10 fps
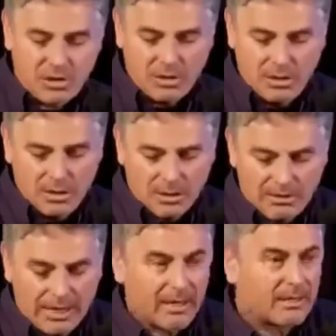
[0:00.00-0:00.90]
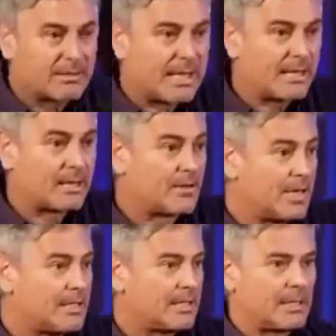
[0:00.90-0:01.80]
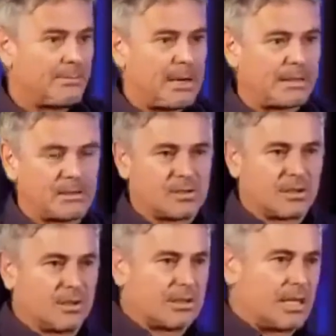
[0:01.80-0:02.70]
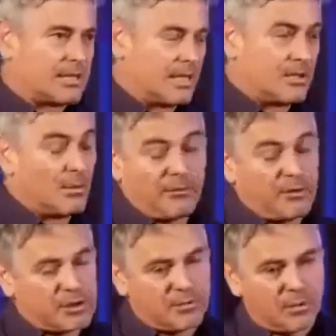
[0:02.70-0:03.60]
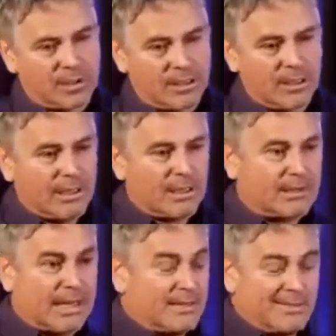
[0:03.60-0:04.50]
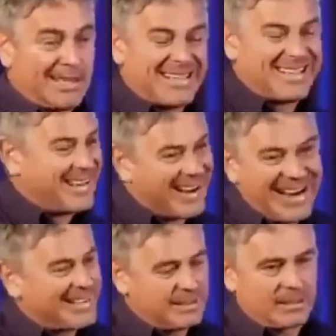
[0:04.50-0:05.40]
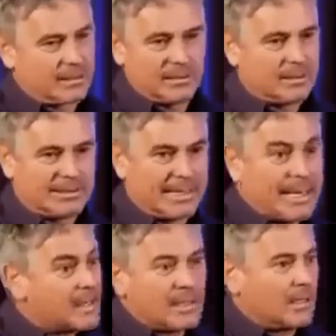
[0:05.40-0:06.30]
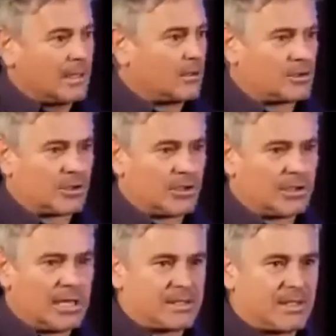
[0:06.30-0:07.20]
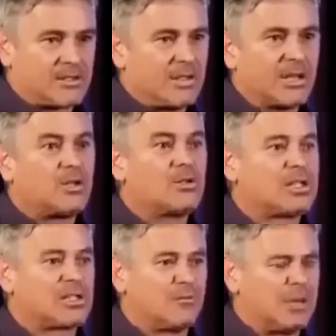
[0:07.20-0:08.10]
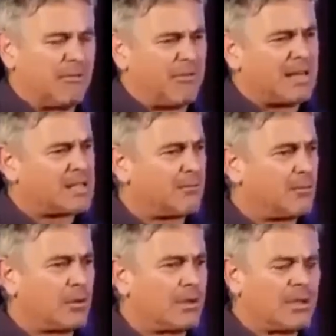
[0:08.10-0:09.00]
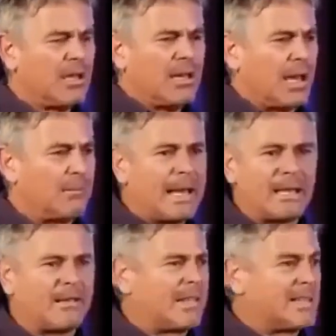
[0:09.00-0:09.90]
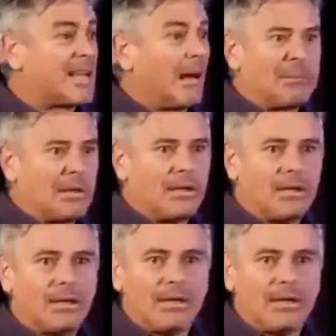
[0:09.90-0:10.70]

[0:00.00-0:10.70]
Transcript: So they agree that they practice securitization. Well, first of all, they denied that there is anything called securitization. They accused us of being fanciful and making things up,